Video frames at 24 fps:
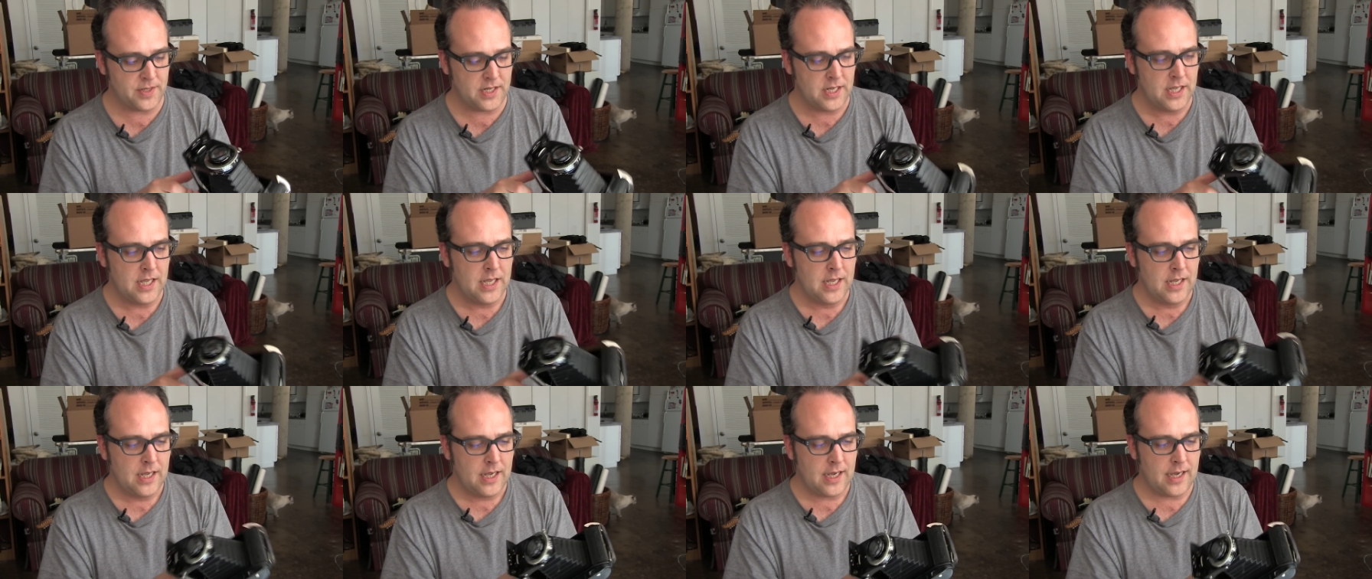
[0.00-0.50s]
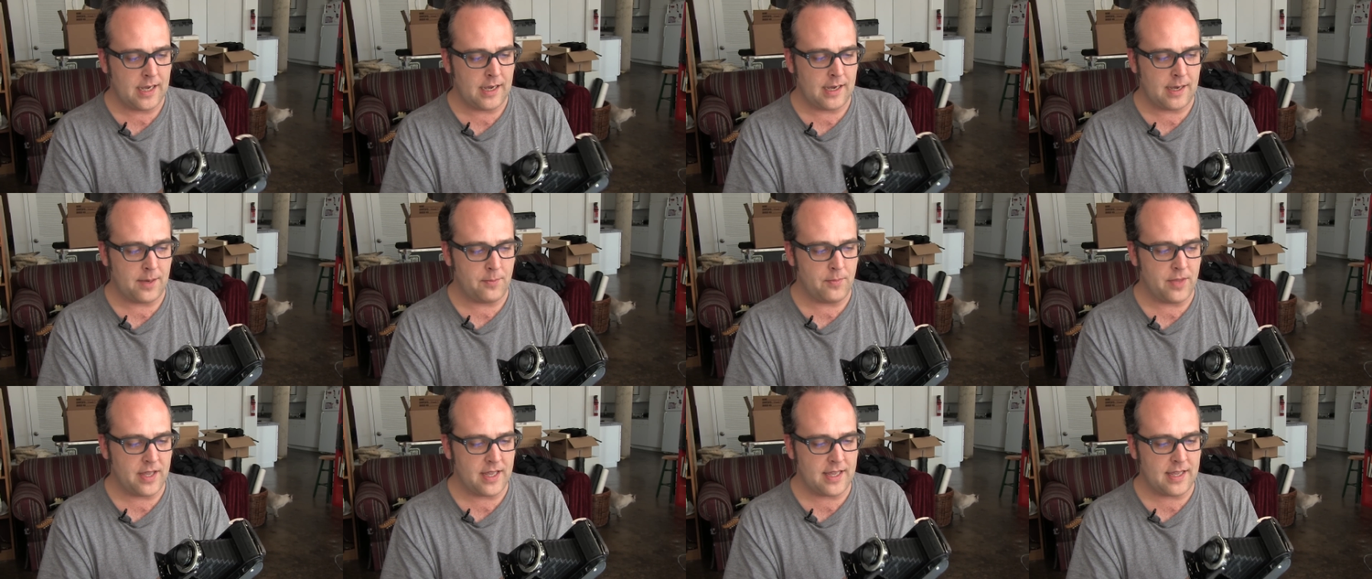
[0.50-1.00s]
But
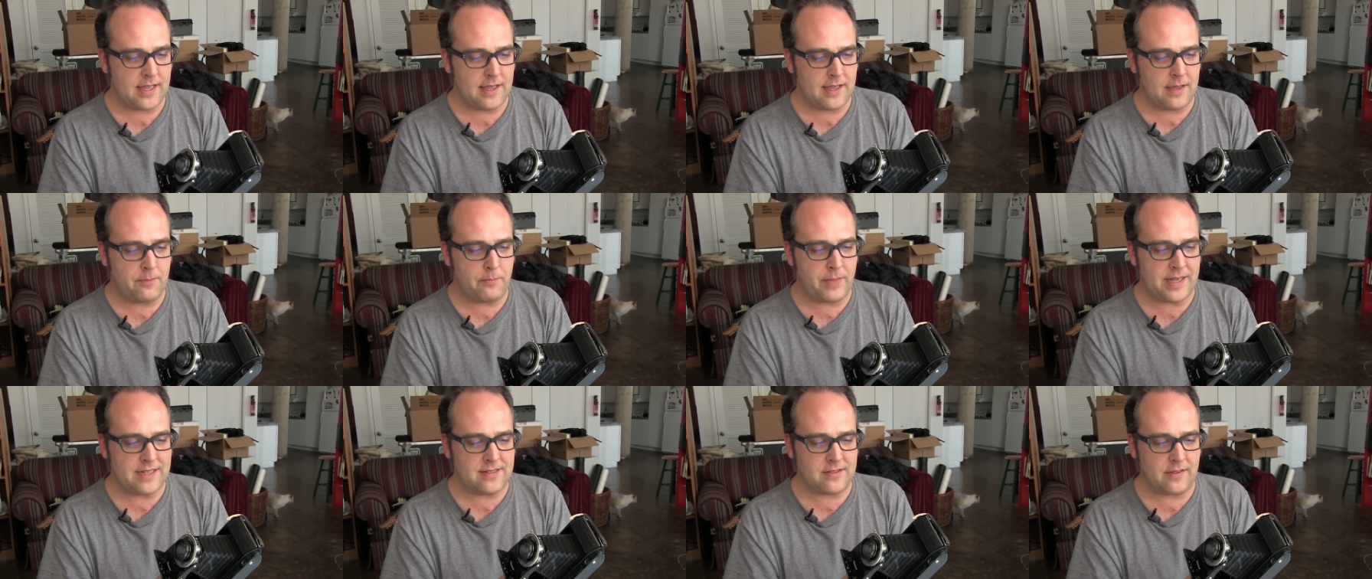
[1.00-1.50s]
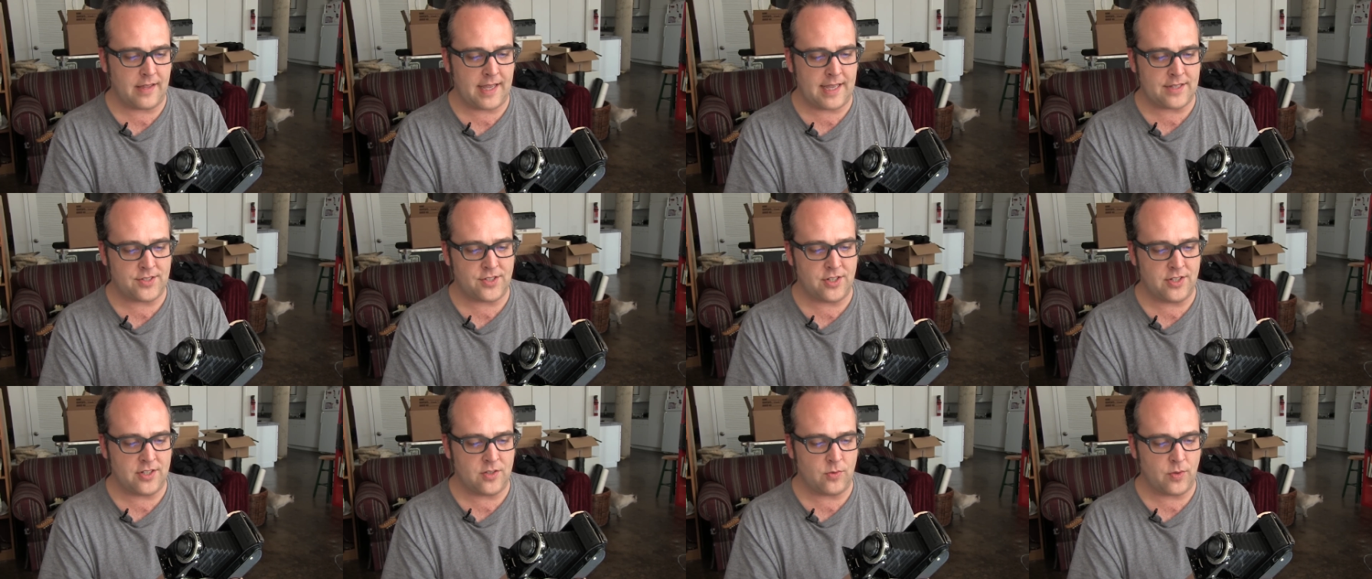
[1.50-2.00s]
um, it basically
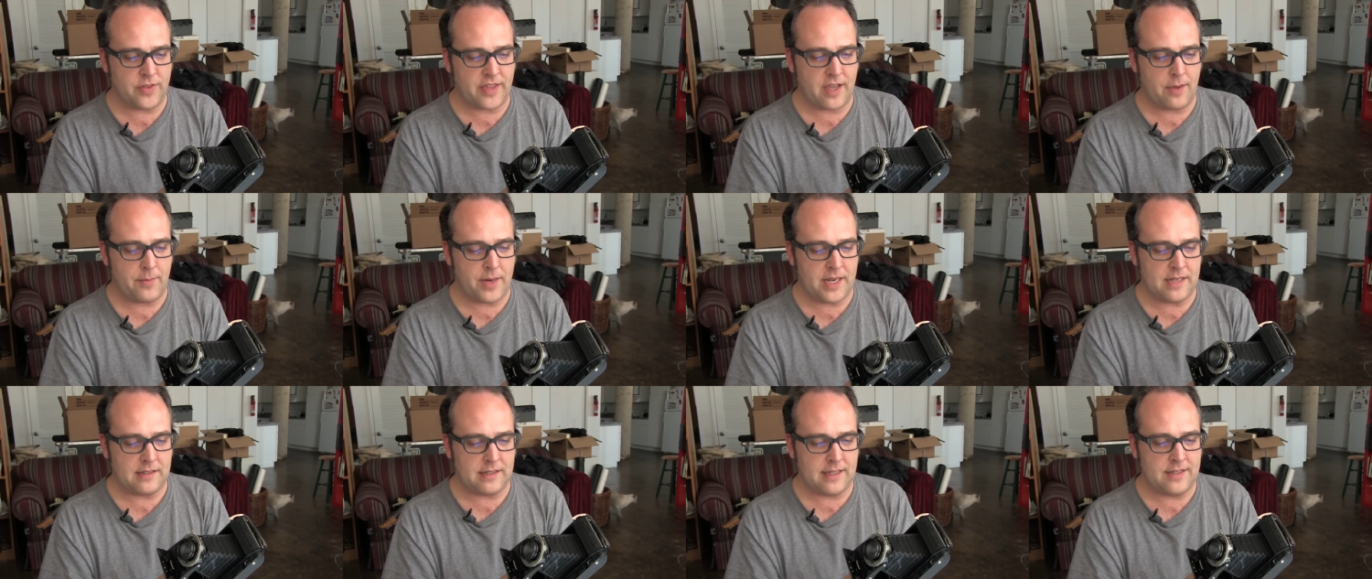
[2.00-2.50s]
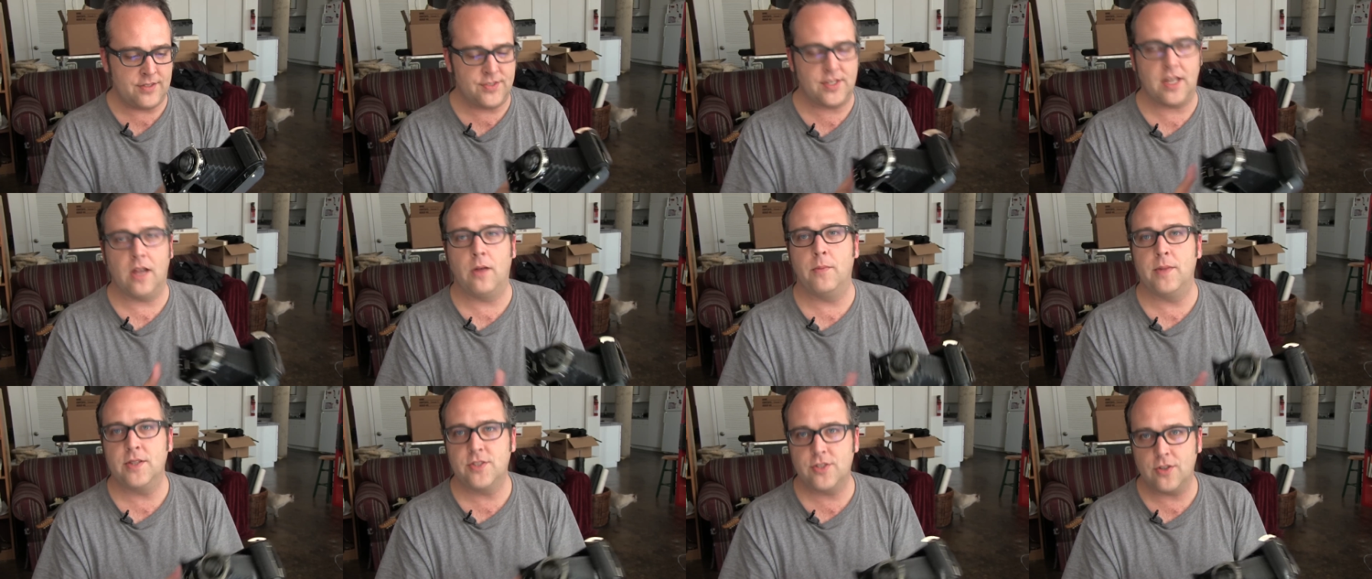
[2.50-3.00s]
has to deal with how many lens
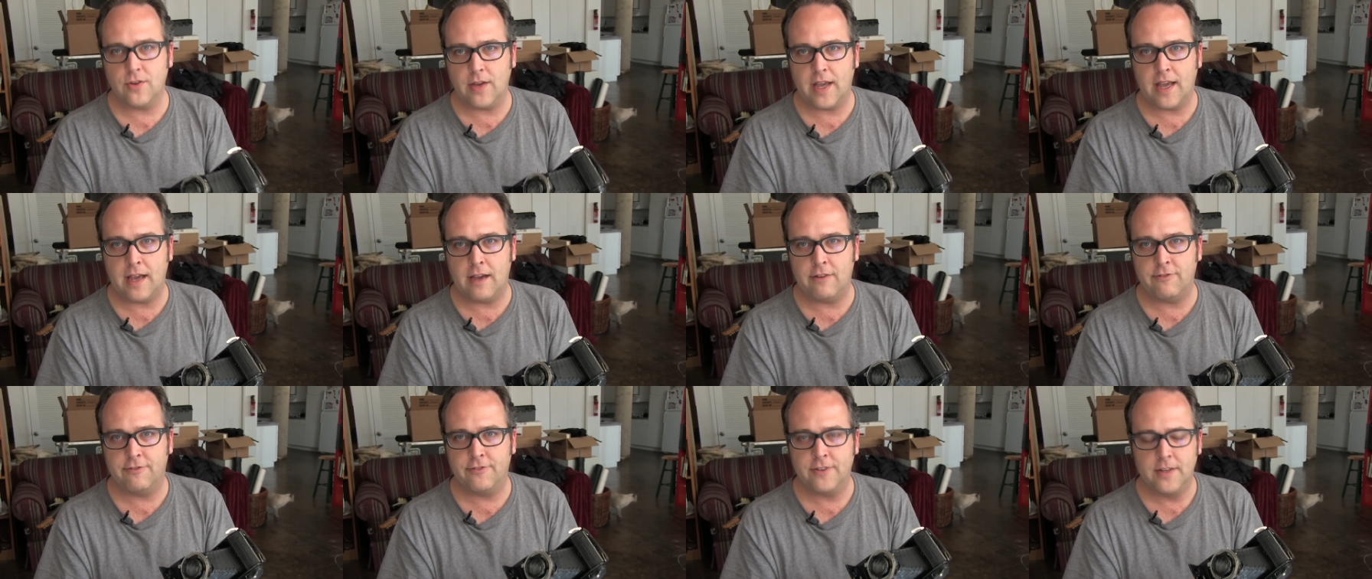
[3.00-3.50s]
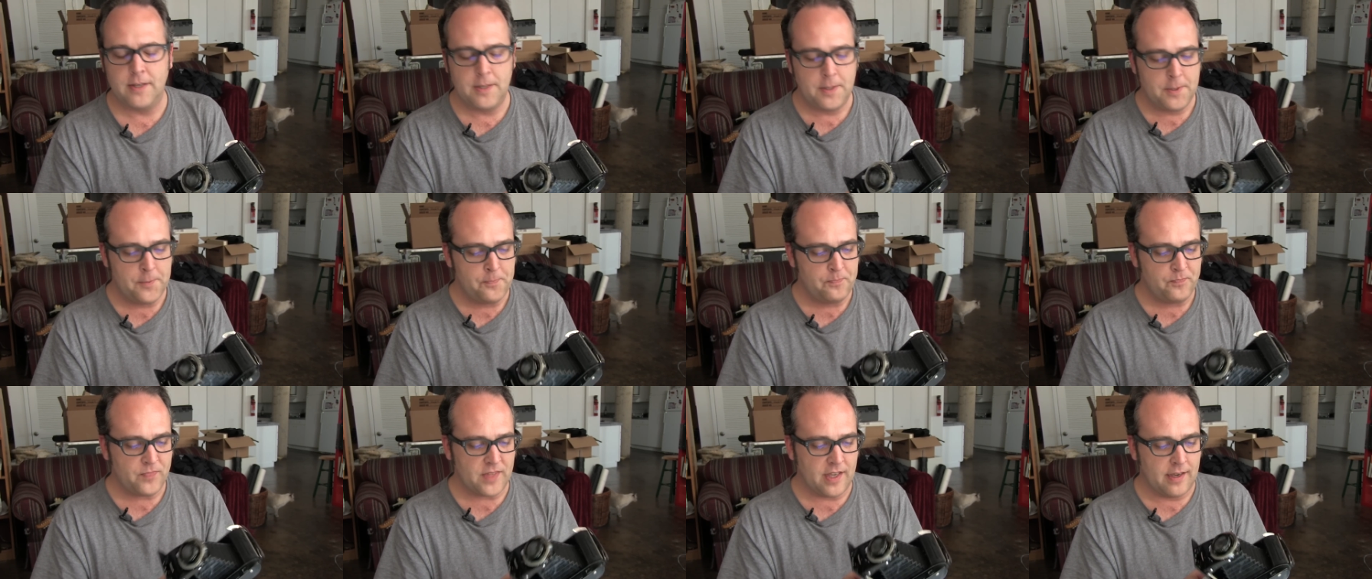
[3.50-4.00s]
elements you have
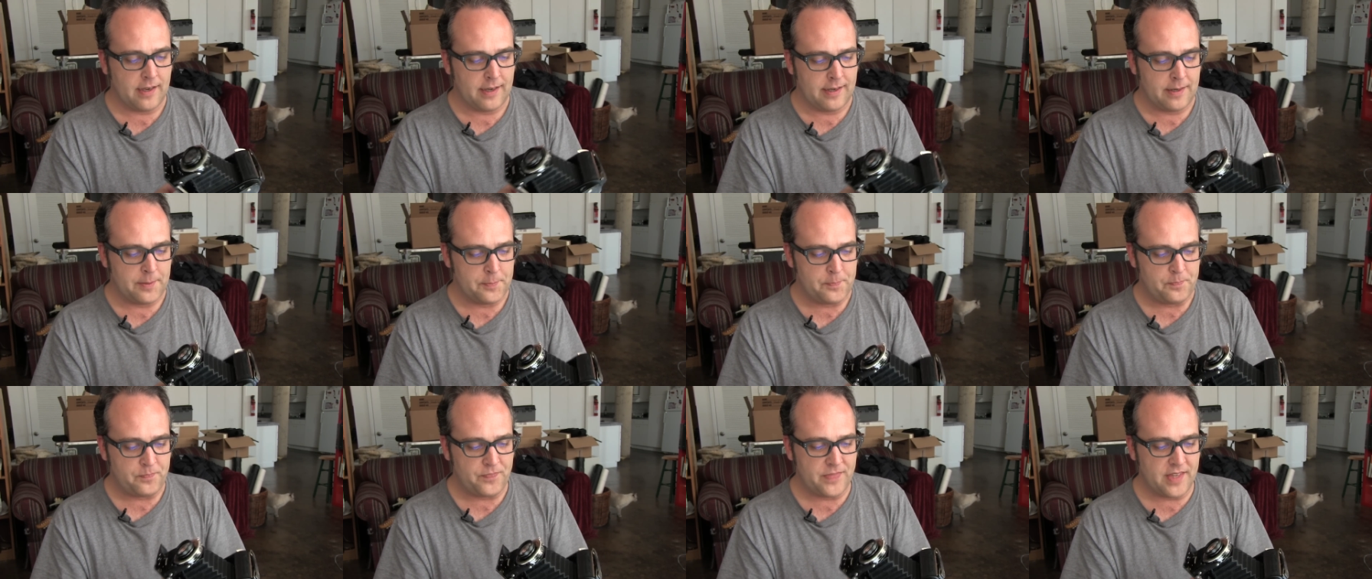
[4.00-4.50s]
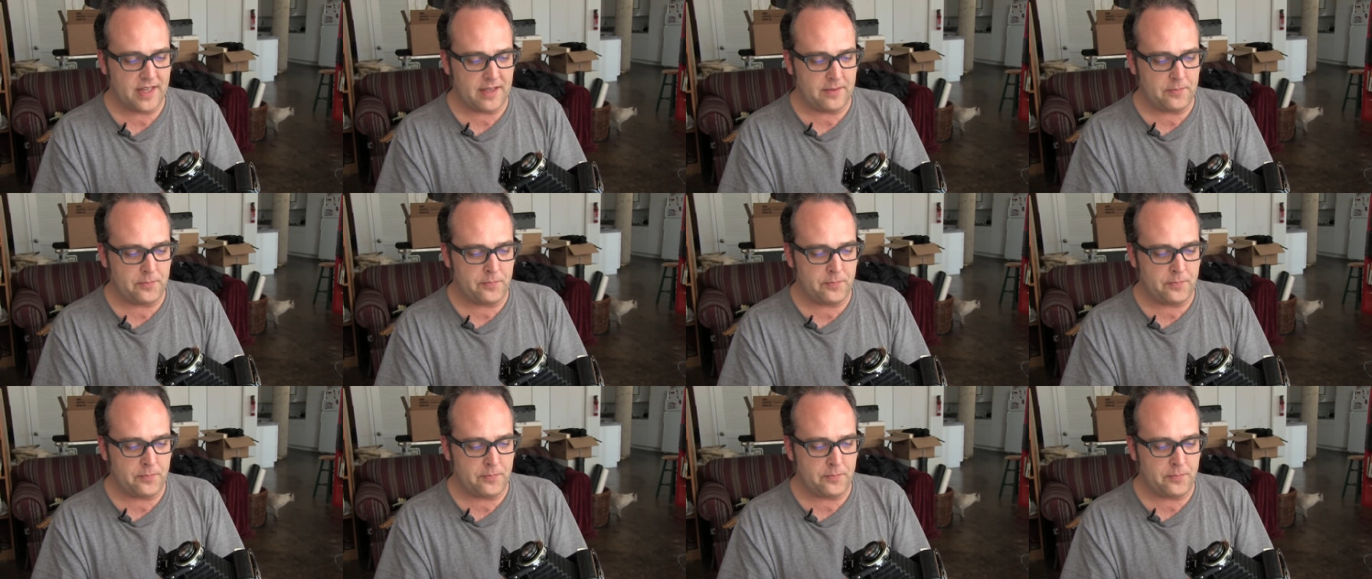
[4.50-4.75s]
um,